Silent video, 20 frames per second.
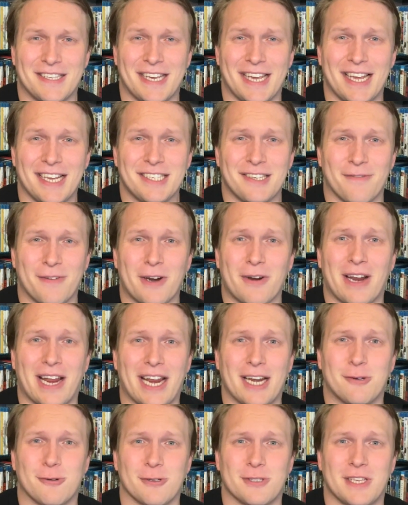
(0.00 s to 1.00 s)
he is a very
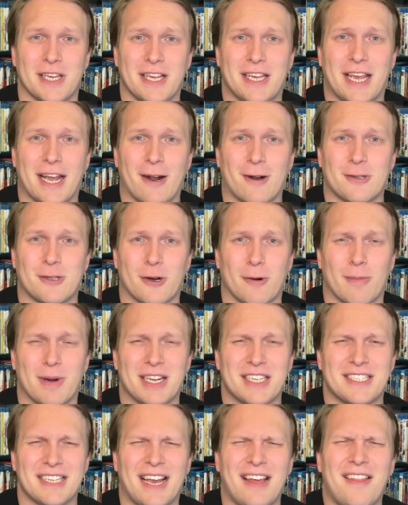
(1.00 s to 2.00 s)
interesting character,
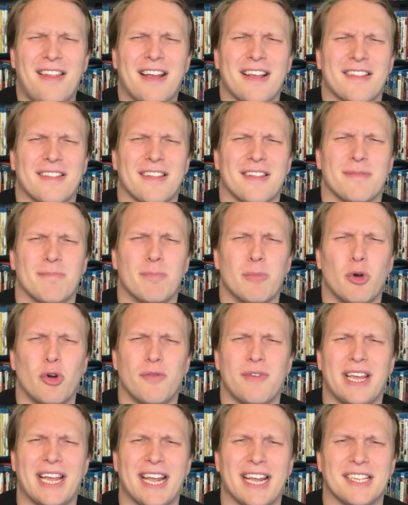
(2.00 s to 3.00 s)
but it's not like the
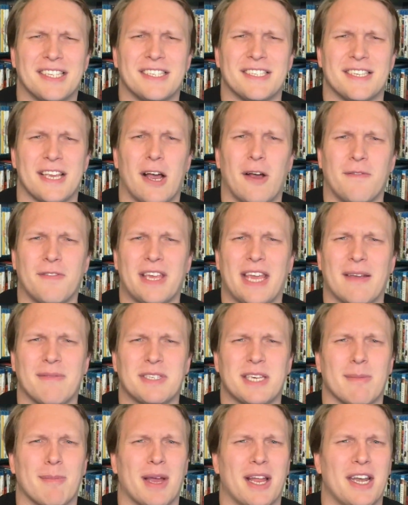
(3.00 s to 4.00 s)
movie itself
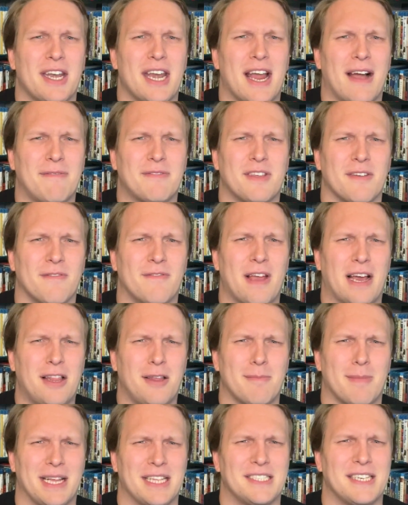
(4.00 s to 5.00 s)
gives him enough
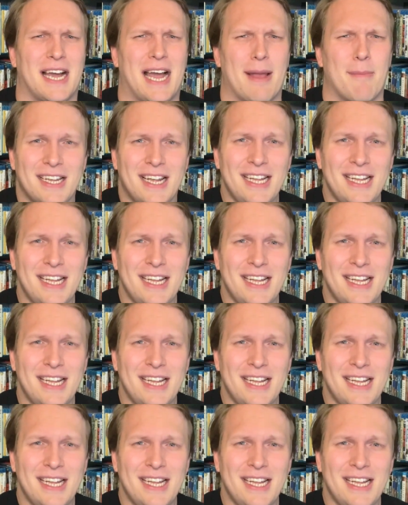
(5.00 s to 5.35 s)
development time.